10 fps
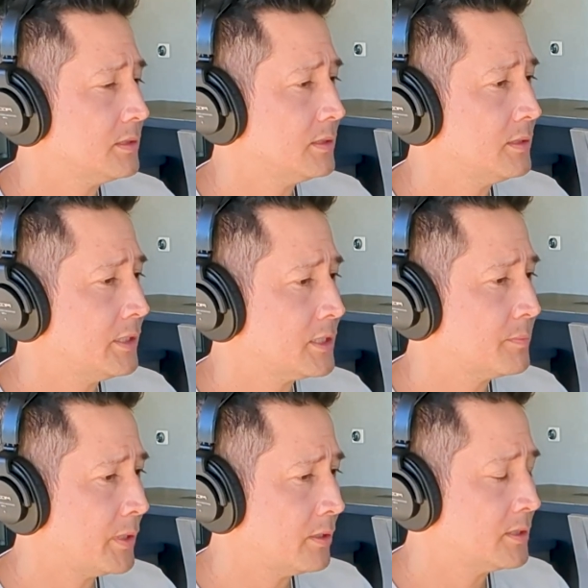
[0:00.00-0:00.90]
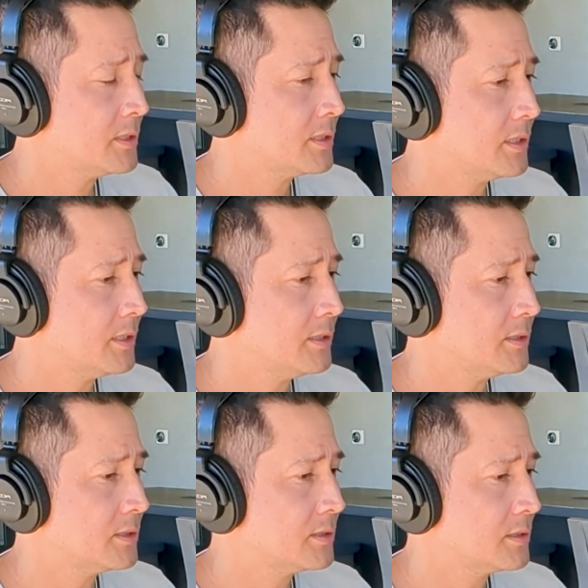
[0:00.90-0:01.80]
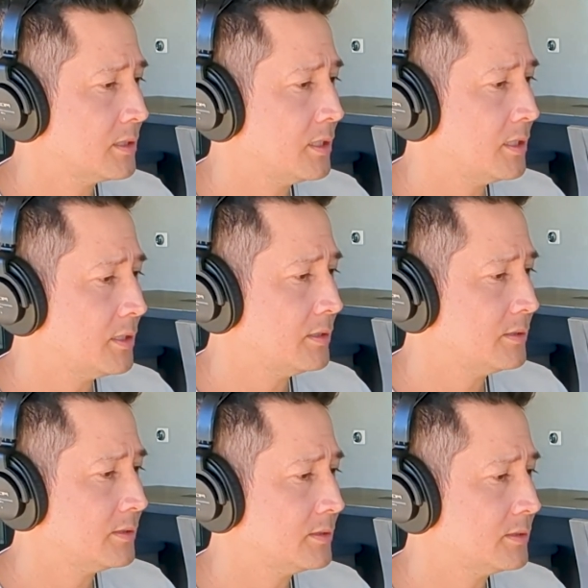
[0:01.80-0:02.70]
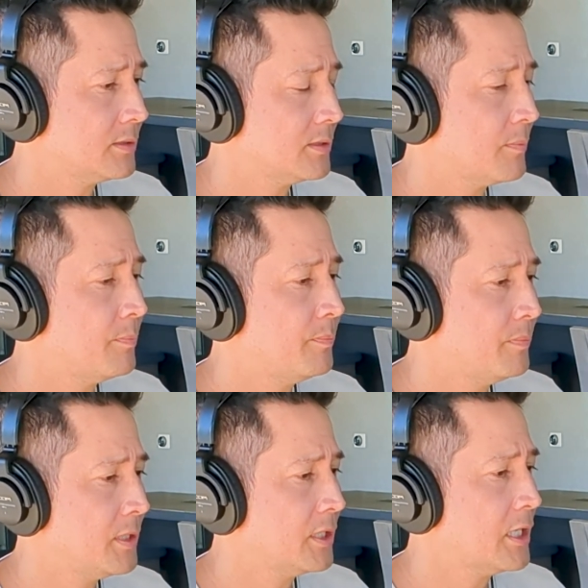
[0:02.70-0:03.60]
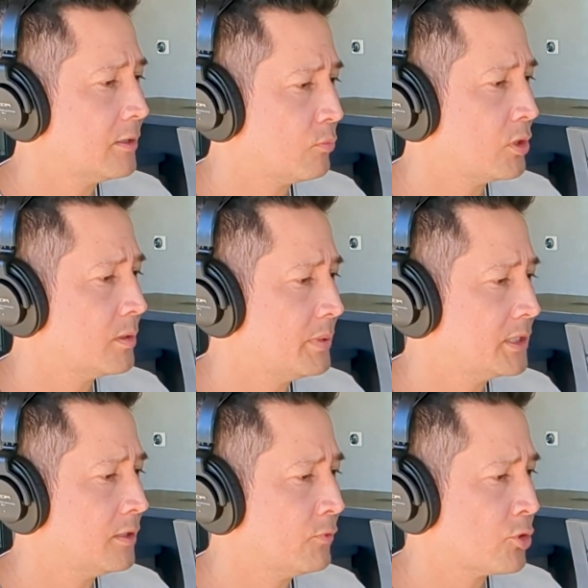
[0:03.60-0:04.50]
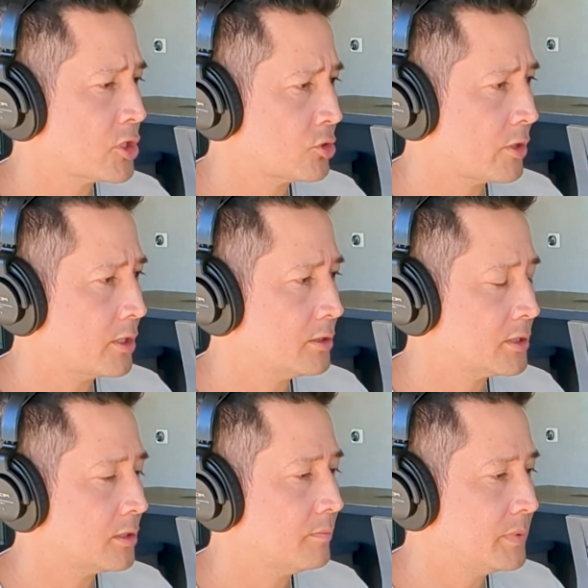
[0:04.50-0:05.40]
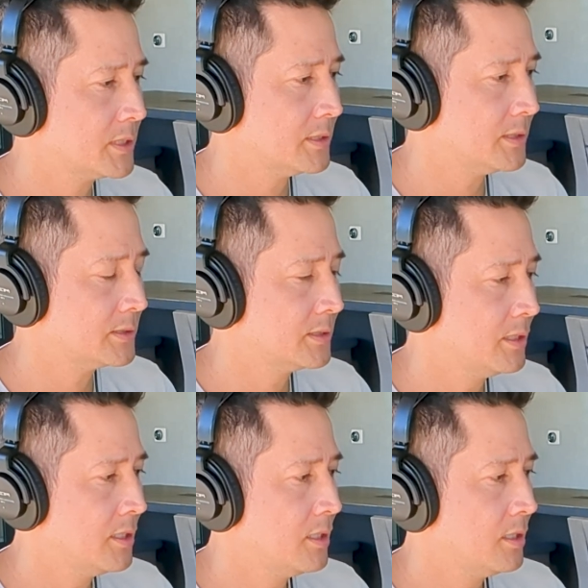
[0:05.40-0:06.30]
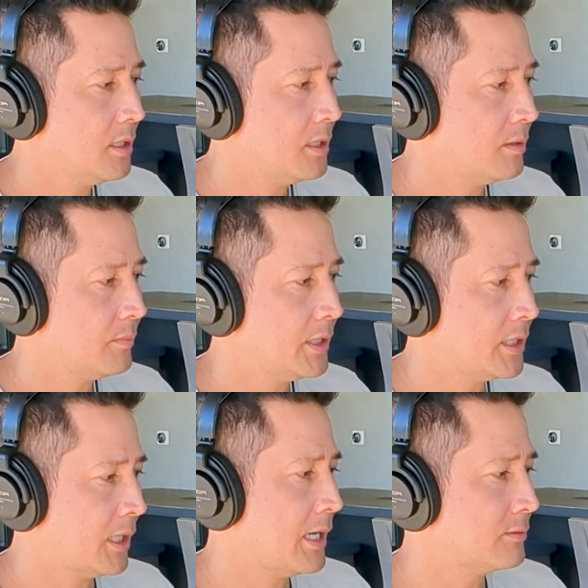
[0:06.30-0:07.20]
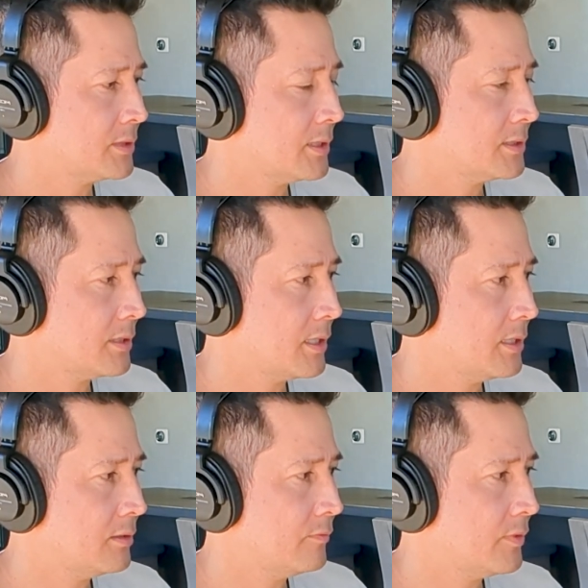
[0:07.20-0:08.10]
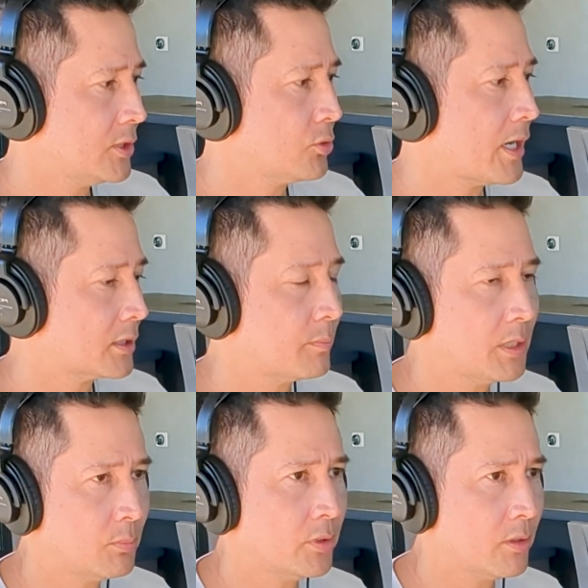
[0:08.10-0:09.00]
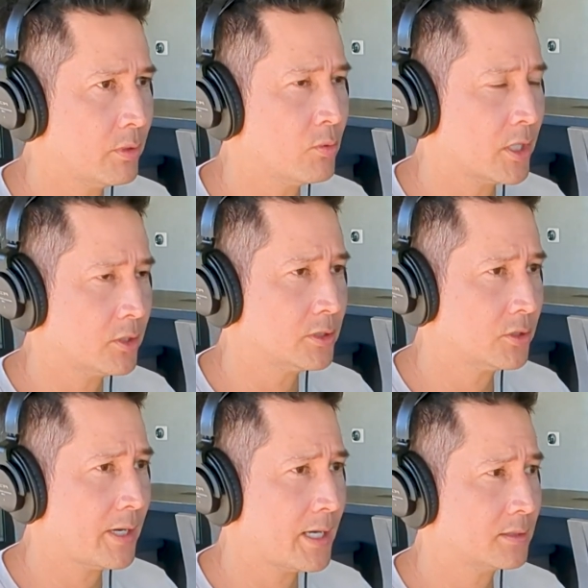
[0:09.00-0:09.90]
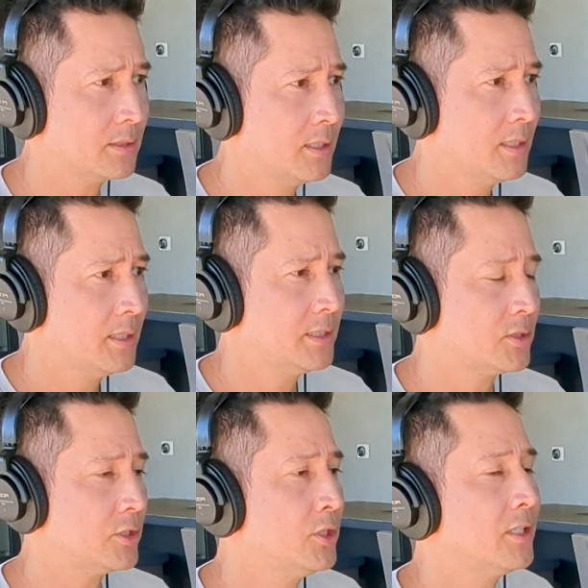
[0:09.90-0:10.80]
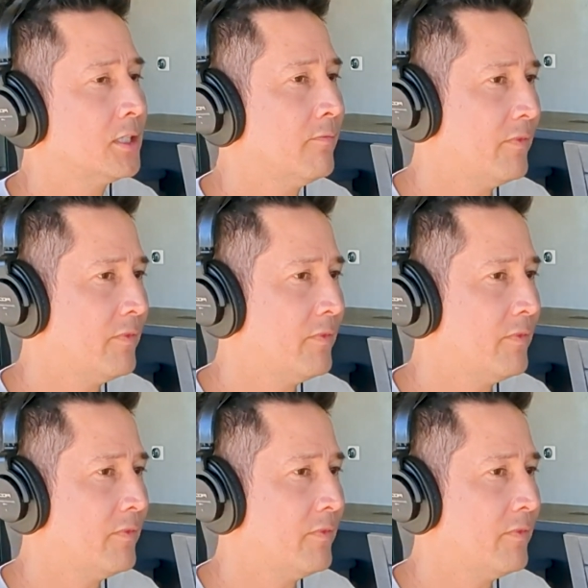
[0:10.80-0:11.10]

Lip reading: experience is the kind of one of the big differentiators in our business. And allows us to kind of attract the people that we want to attract. And so you can convey